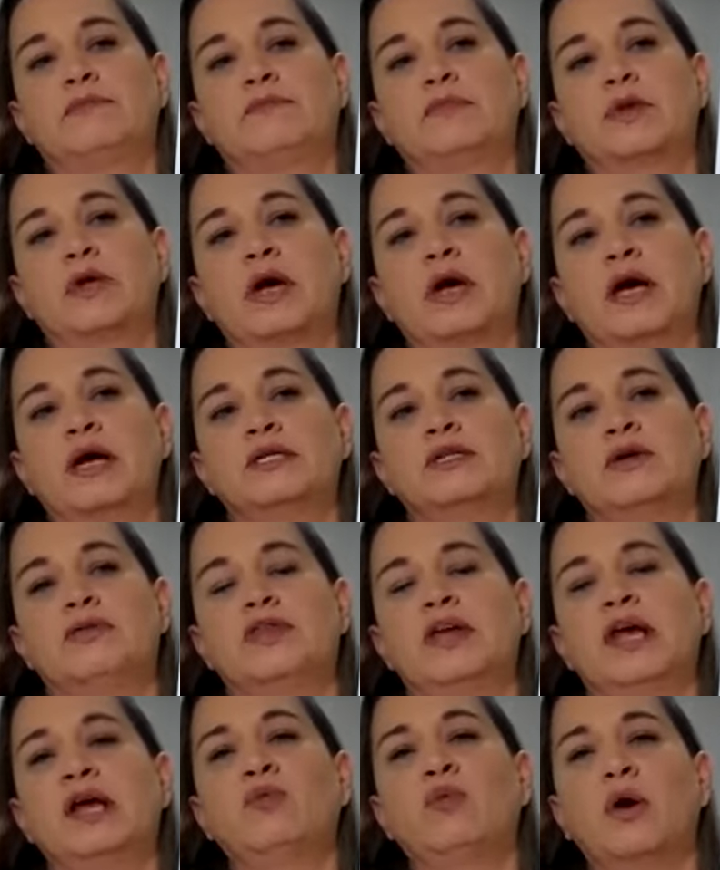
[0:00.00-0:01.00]
Okay, so
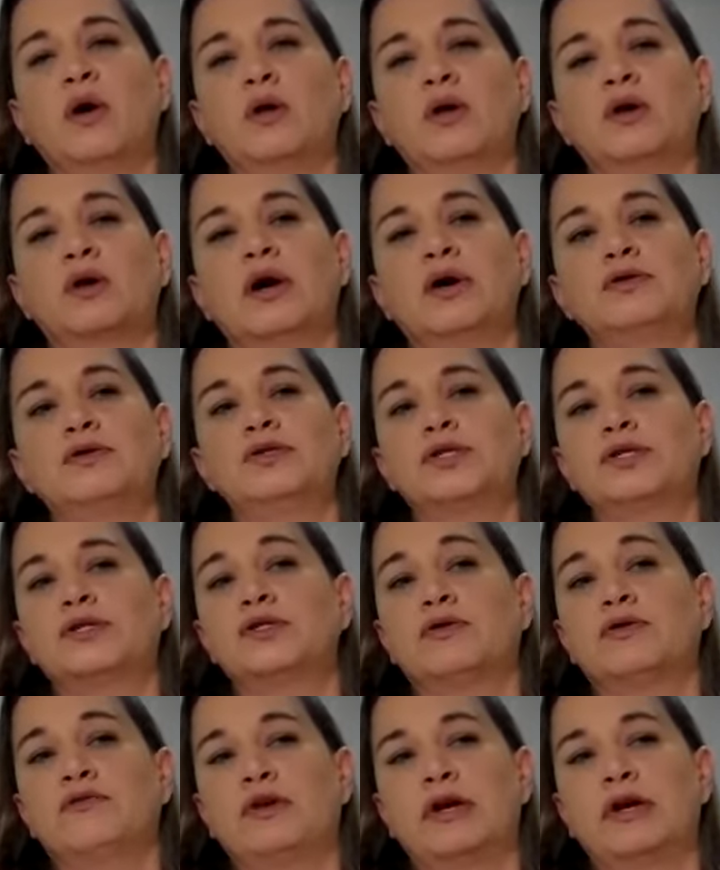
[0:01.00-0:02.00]
think roller coasters
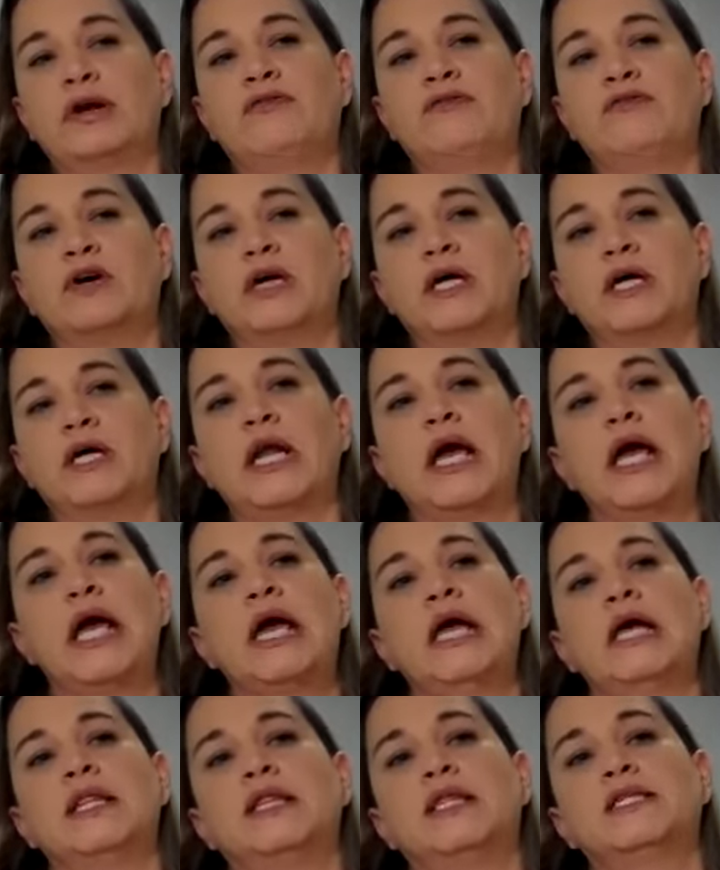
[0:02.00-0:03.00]
are very fun.
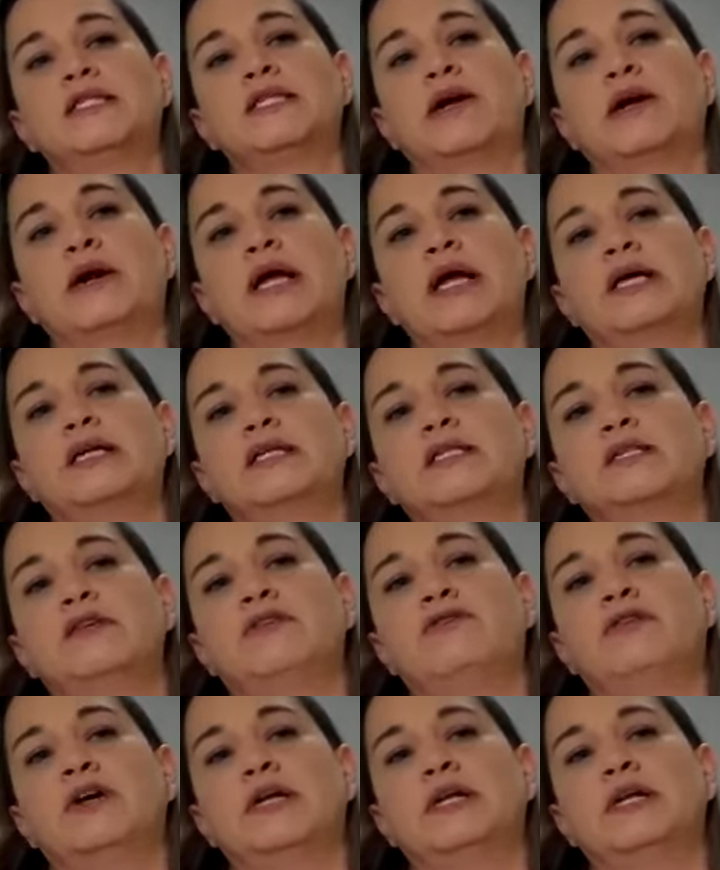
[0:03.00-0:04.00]
This area is the
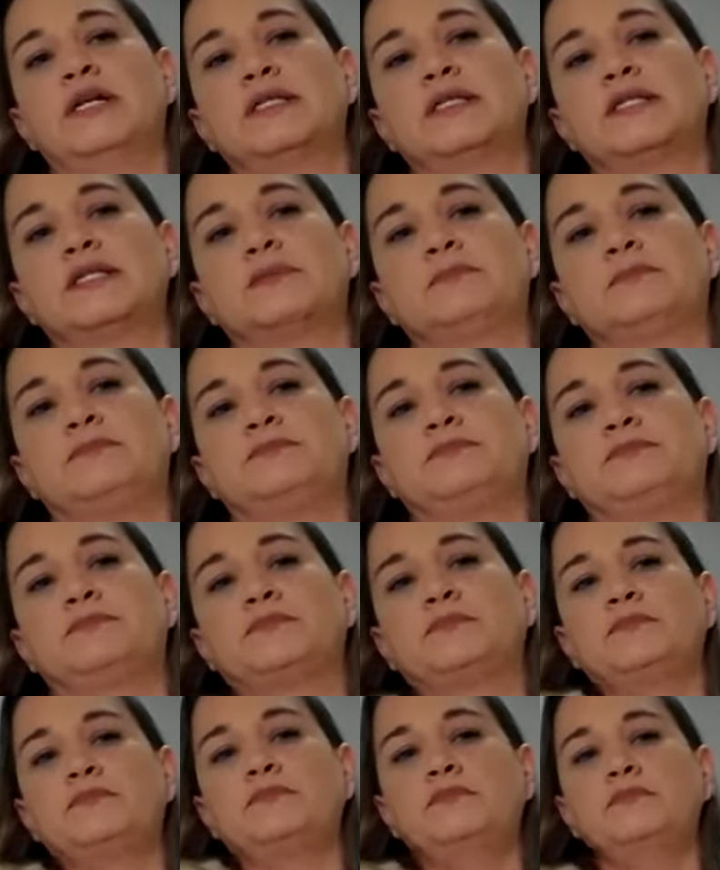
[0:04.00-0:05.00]
fundus.
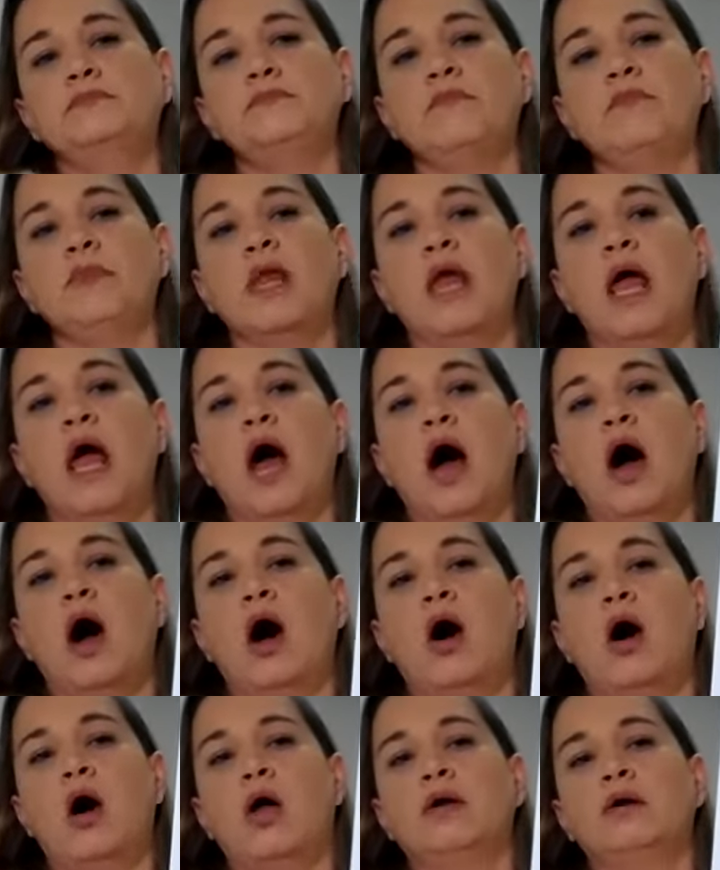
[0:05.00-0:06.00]

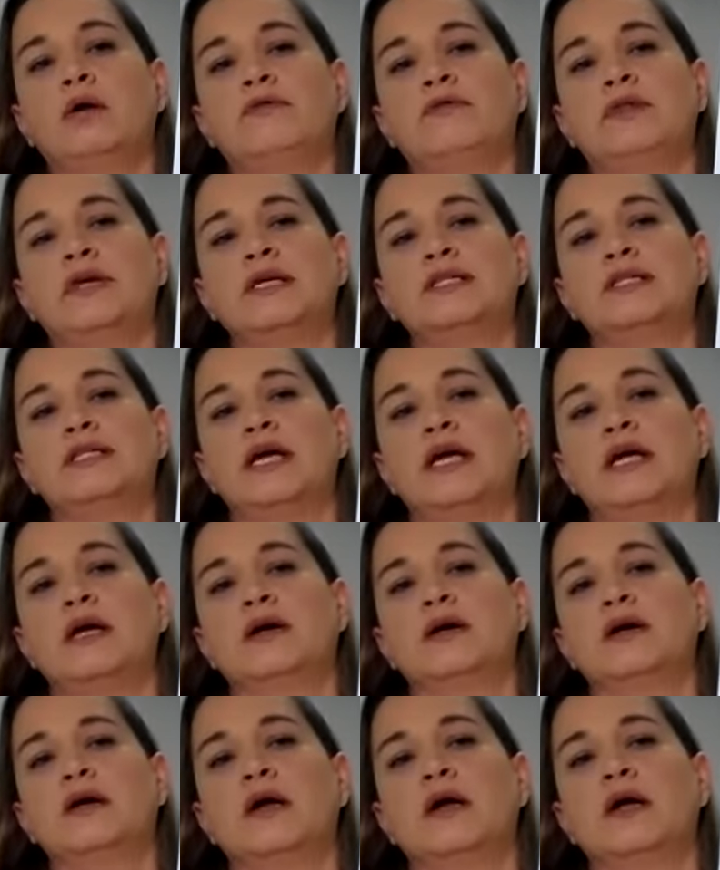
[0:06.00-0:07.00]
All of this
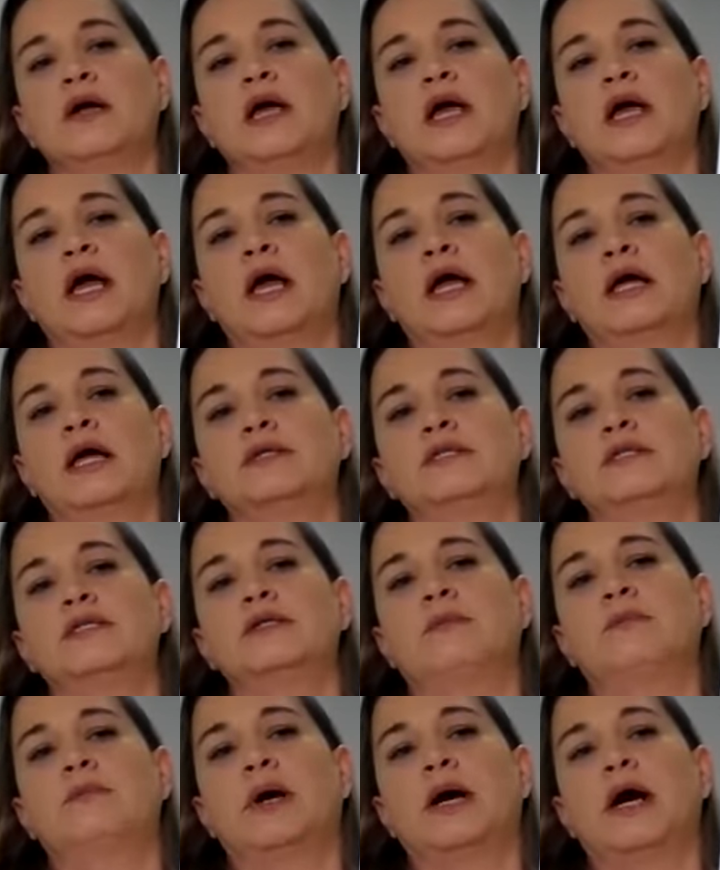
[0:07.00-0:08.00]
here is
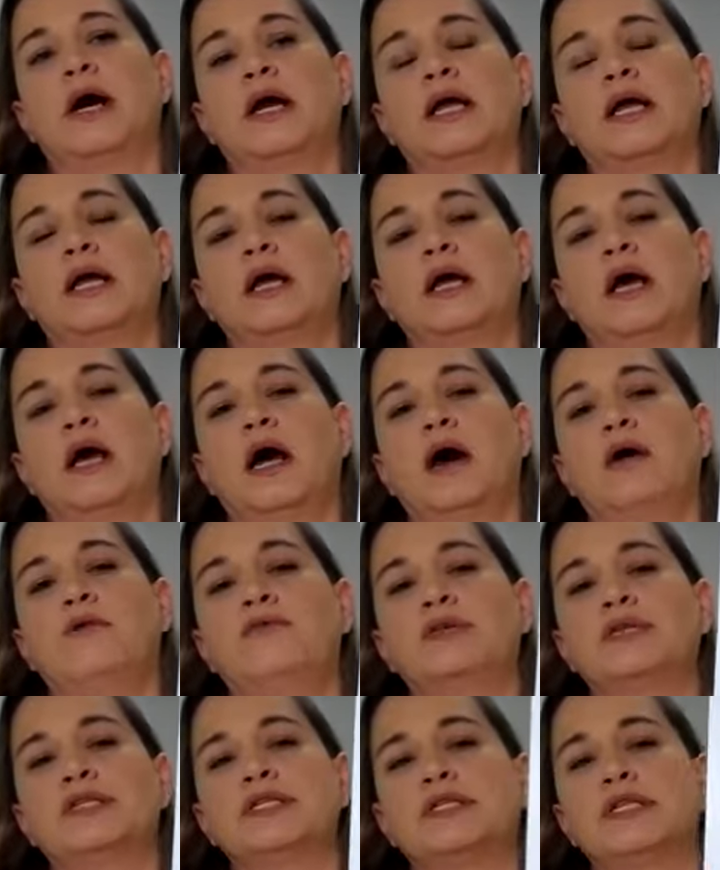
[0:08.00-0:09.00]
the body of
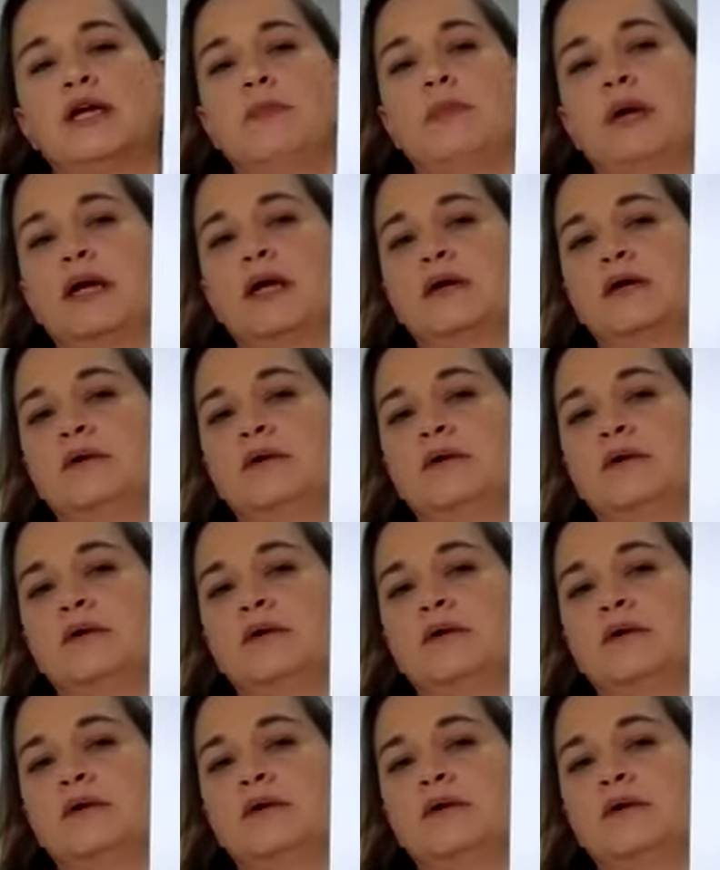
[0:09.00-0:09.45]
the stomach.